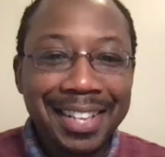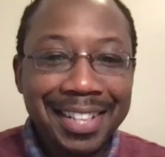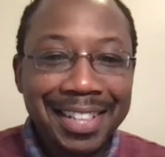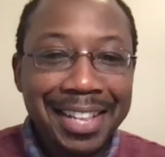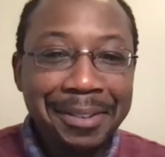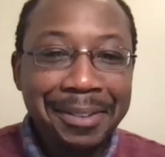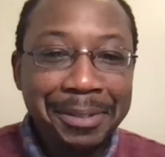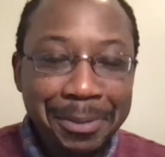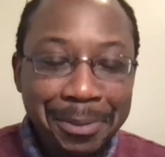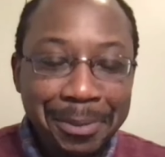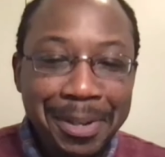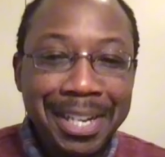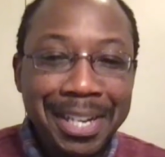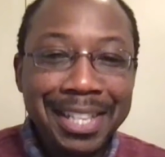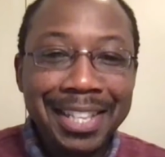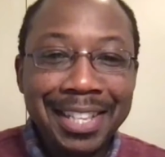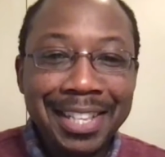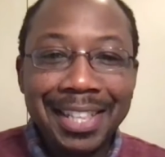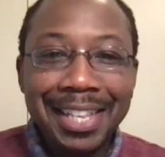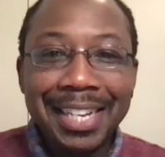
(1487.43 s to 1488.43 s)
And that was one
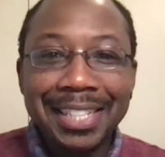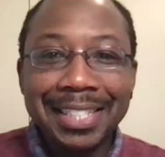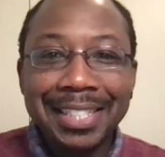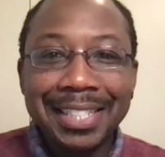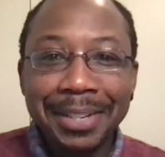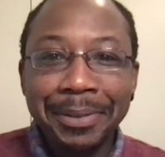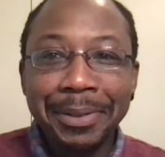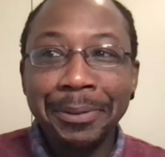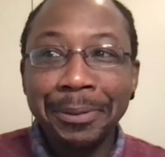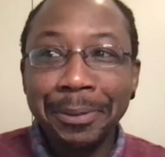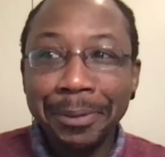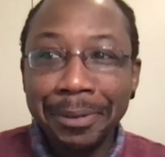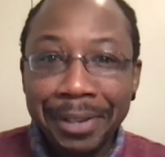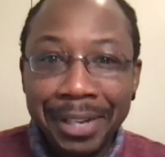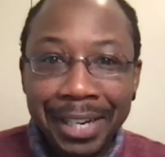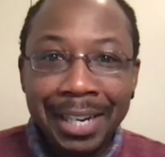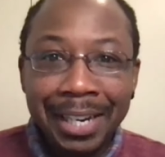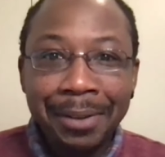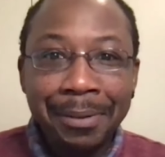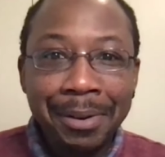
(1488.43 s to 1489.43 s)
of the things that we
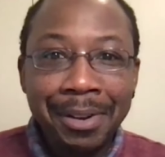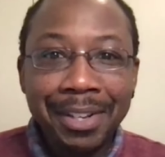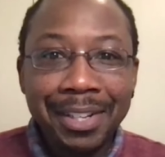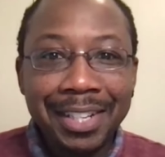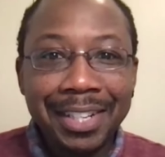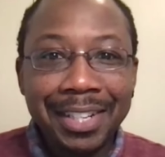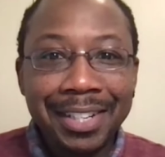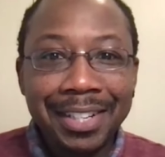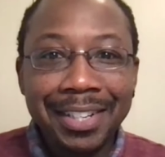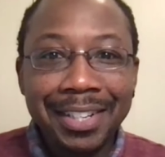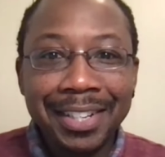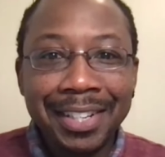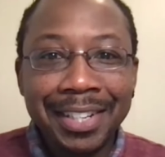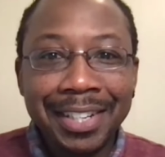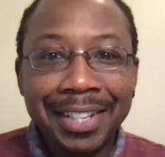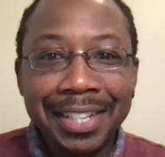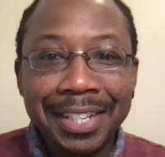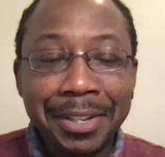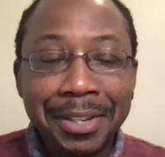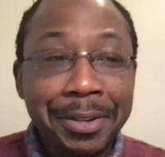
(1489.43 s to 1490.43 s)
really wanted
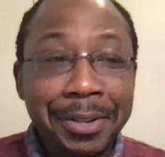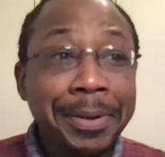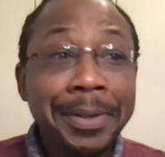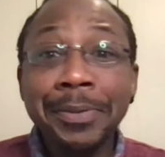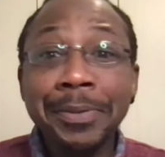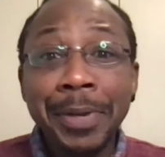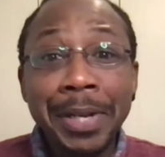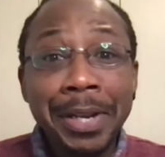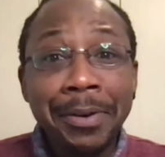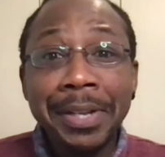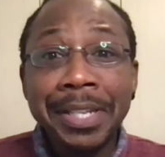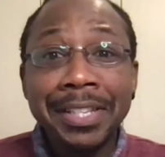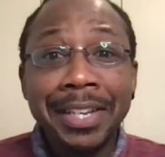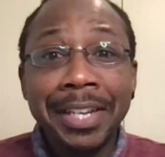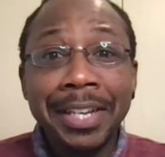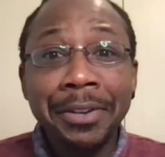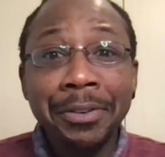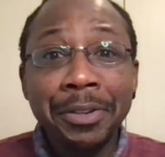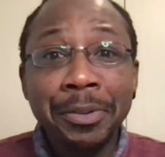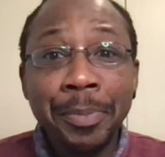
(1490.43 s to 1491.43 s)
to do because we know it's a
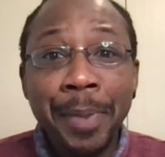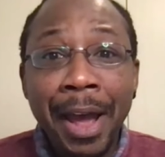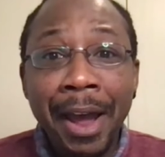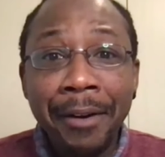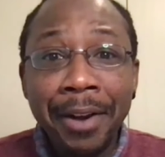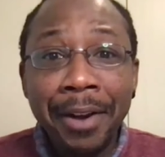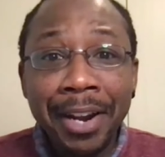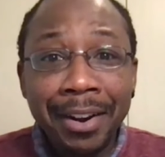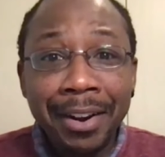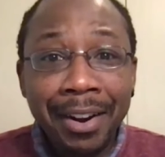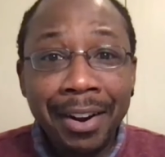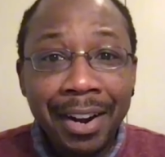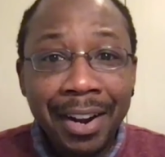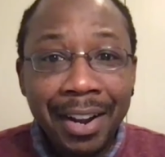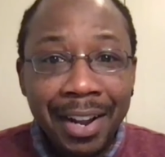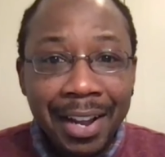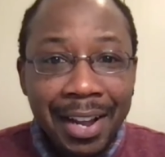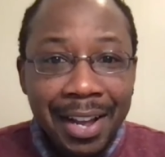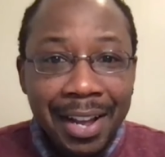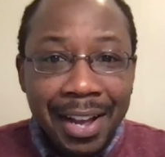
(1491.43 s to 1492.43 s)
huge barrier.
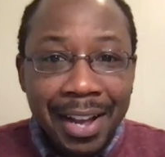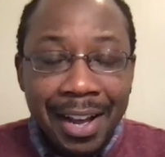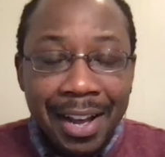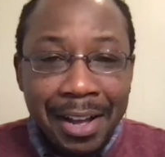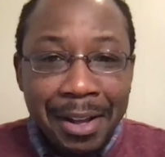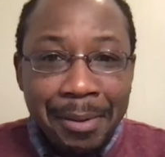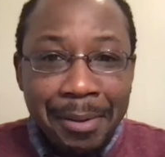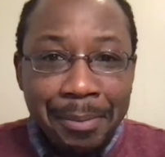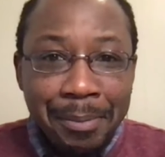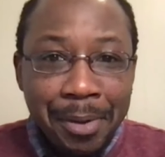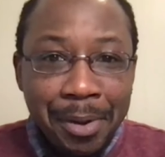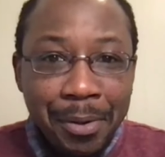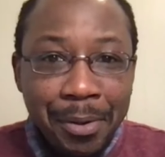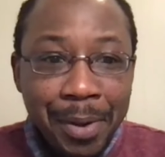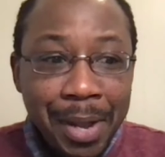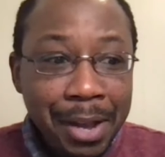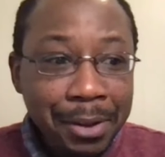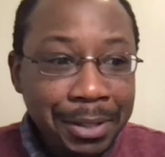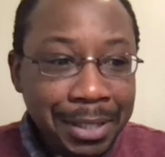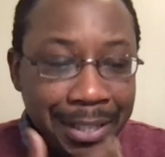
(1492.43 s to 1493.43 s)

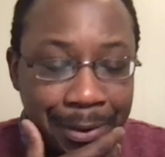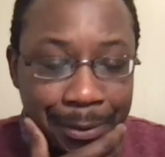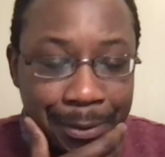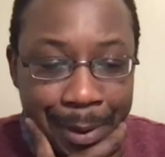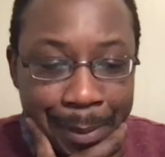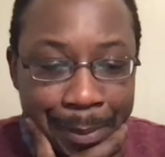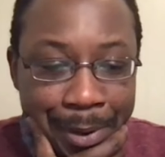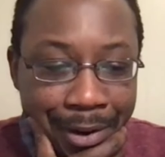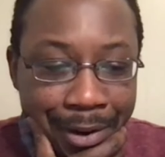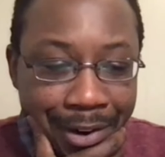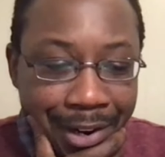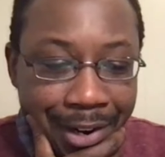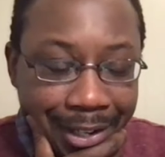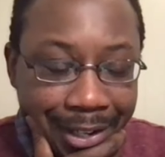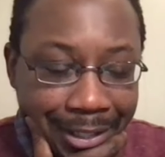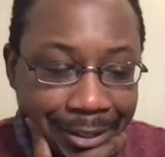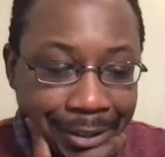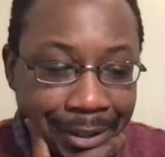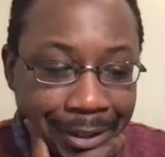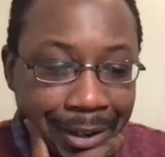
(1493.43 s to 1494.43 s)
We hosted a webinar
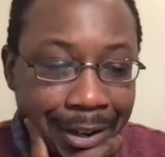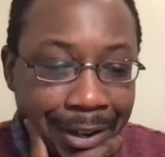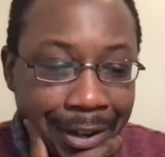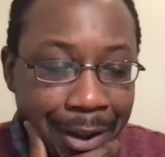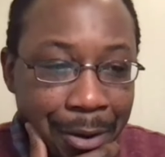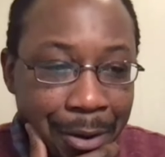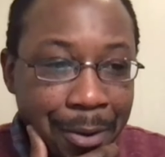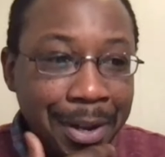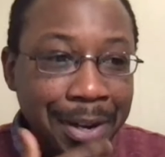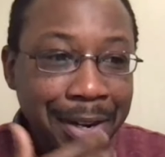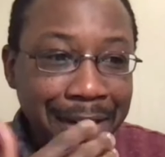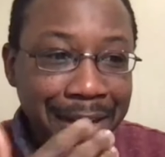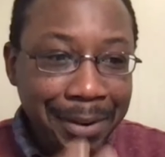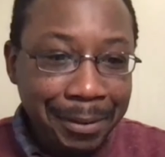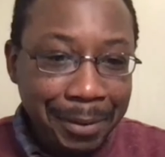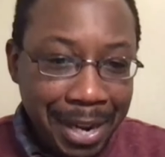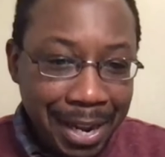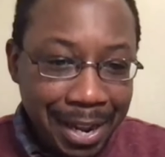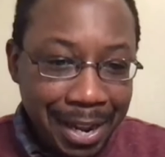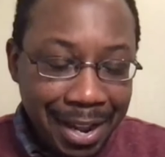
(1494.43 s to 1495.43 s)
not too long ago, and
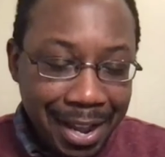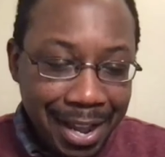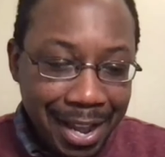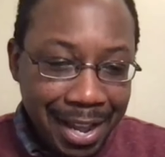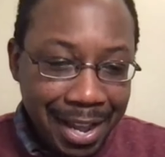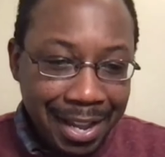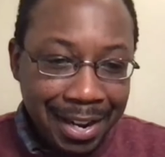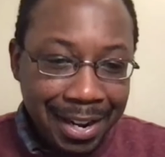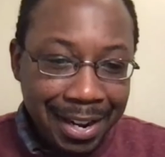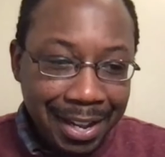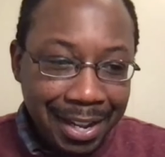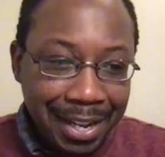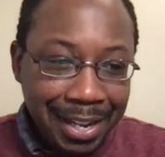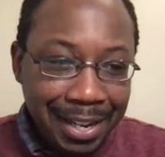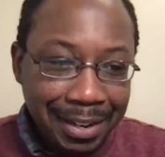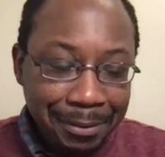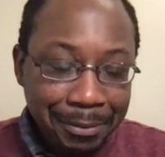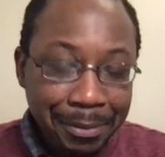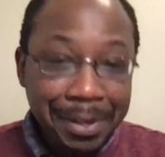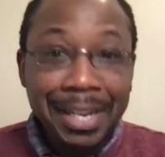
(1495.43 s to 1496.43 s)
we
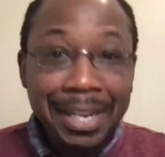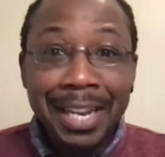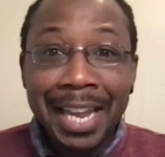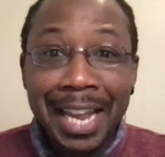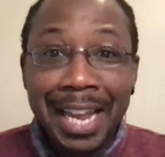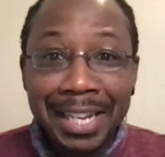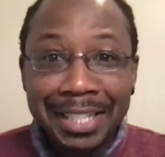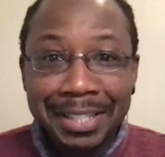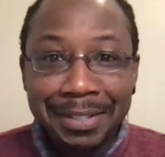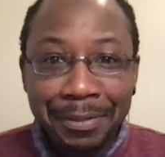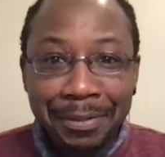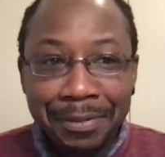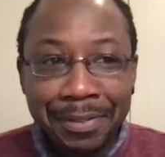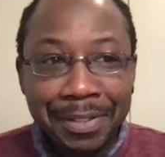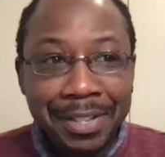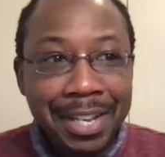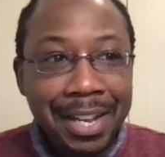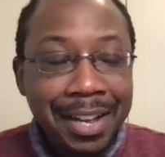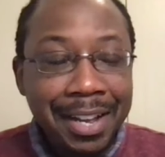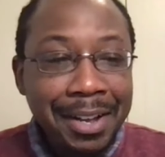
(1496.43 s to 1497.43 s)
had guests,
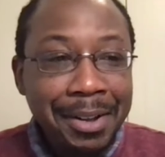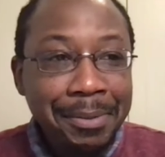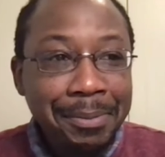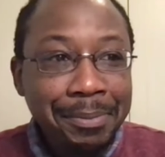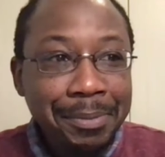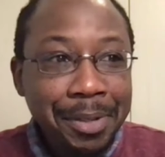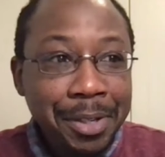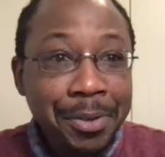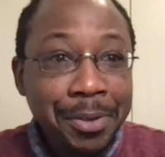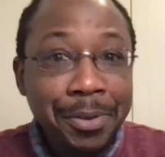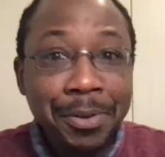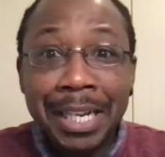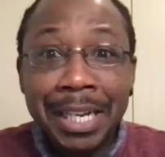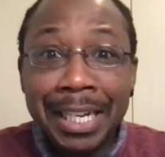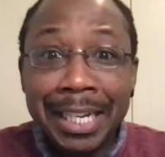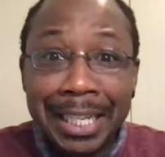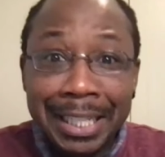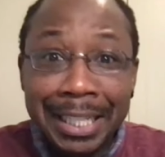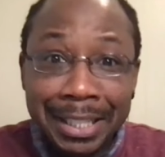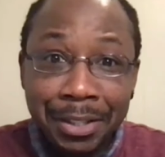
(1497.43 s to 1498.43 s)
two
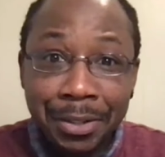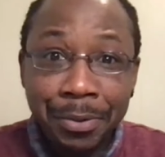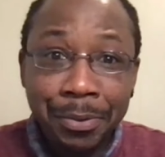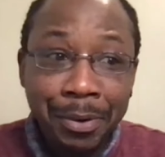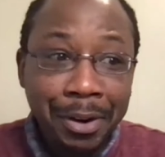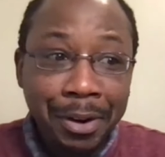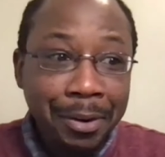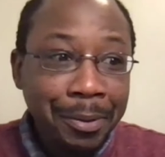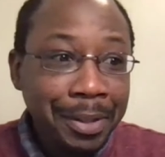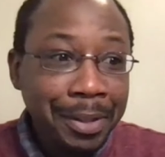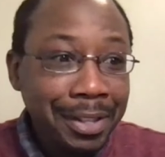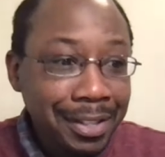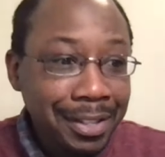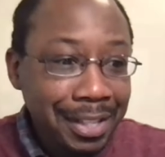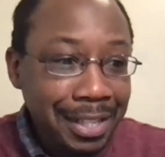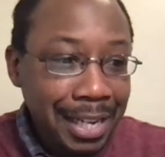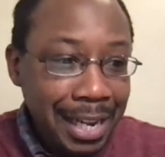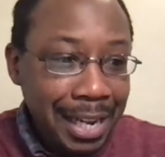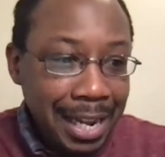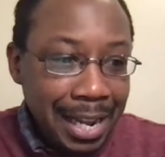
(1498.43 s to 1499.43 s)
clinicians who work with
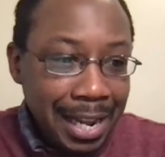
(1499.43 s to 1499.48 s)
us,